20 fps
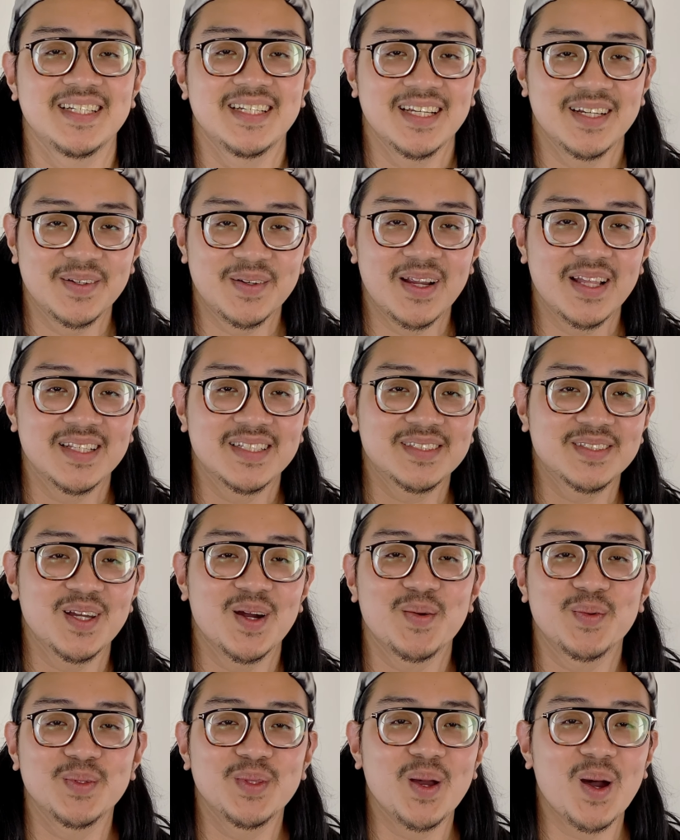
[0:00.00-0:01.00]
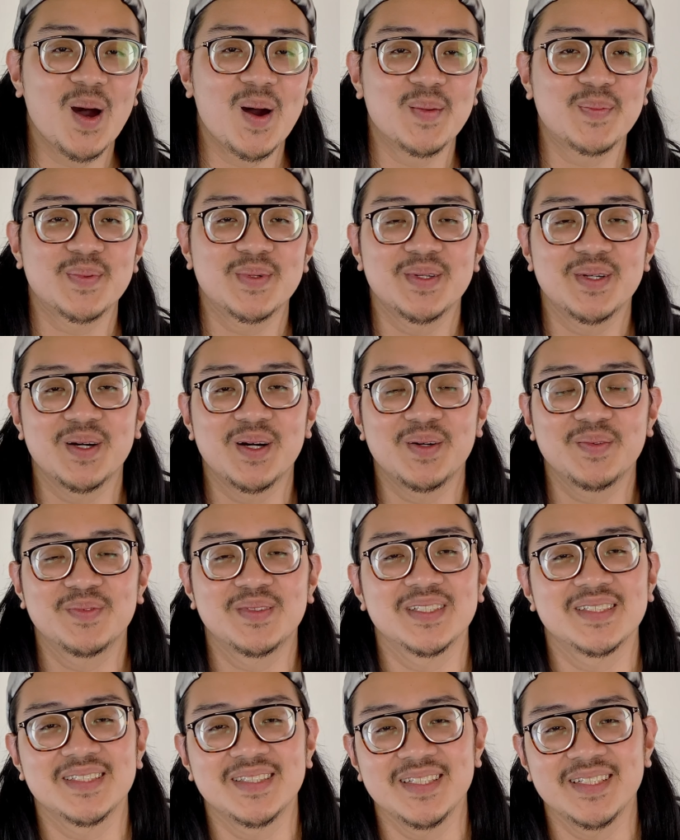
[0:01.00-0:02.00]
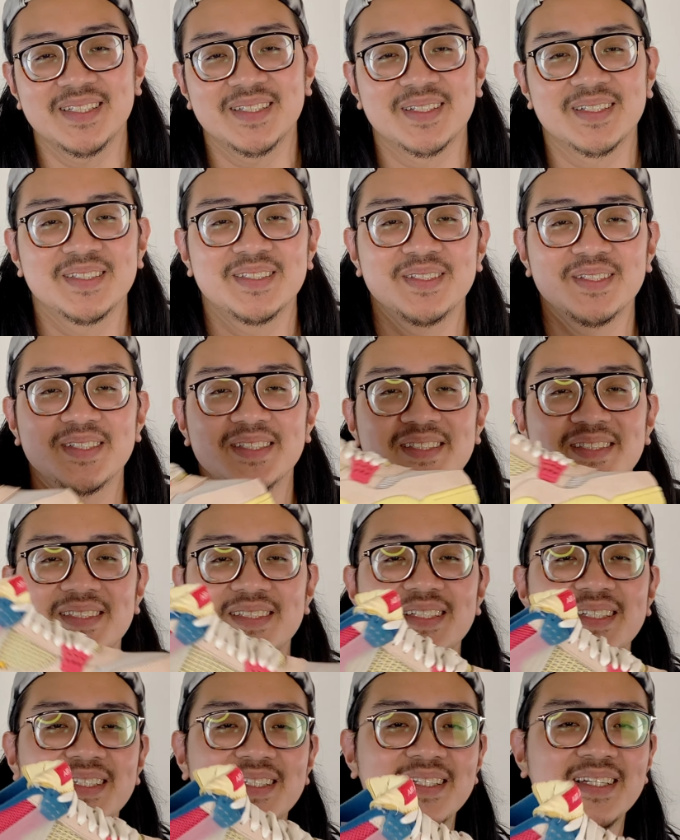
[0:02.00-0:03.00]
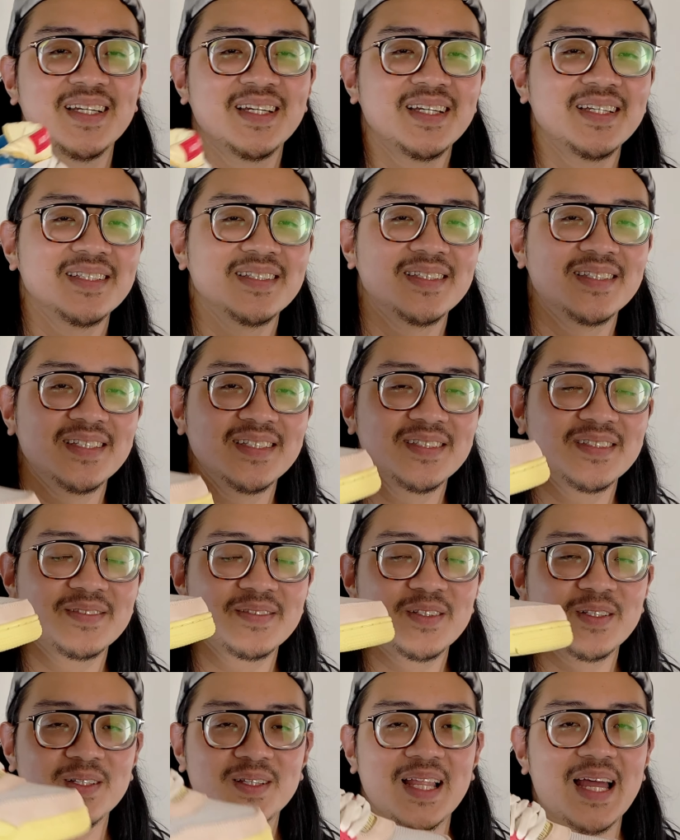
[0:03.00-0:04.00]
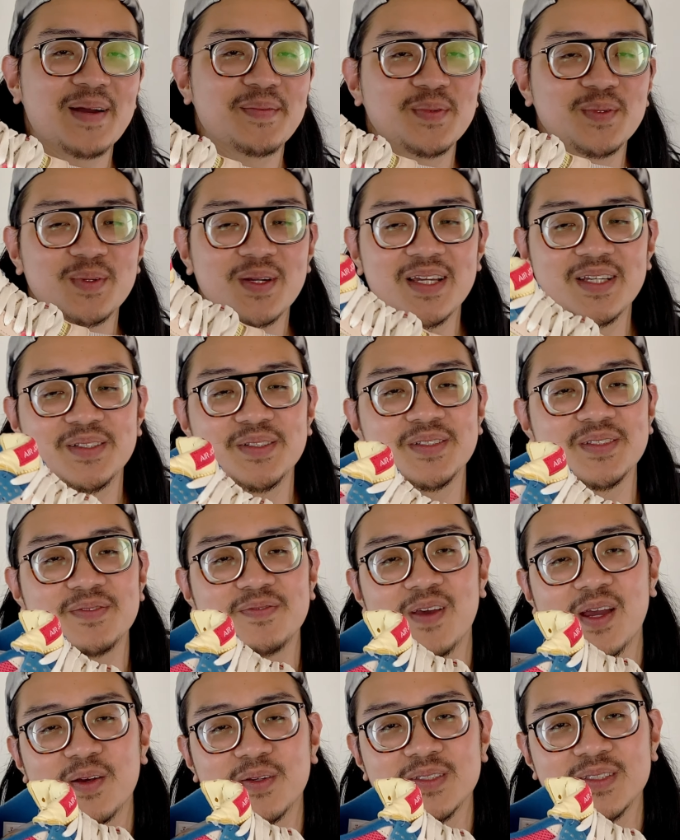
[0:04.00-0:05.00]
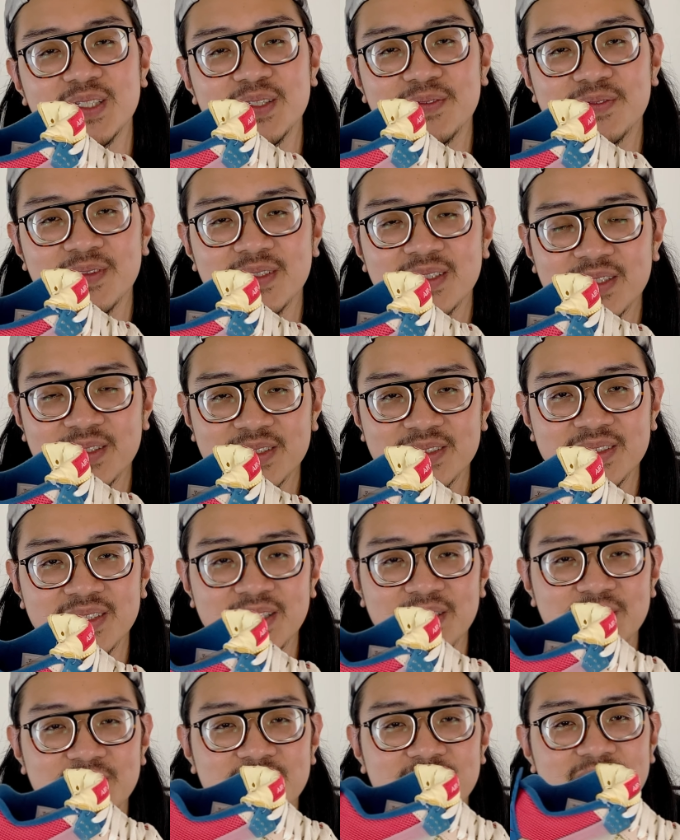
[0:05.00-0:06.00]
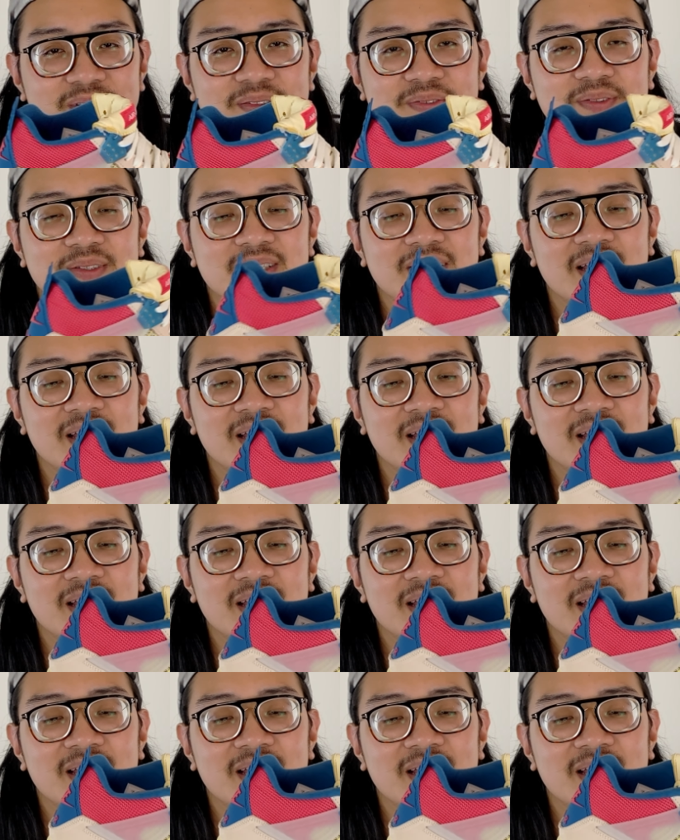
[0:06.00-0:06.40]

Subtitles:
Alright, let's start with the upper of the sneaker. As you can see, this collaboration is very different because they use different